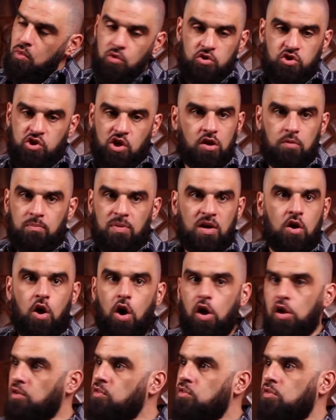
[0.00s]
which can be
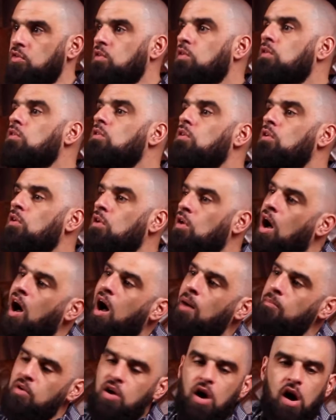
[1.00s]
called uh,
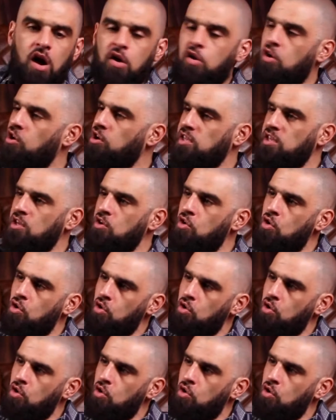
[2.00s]
hamkar or ego,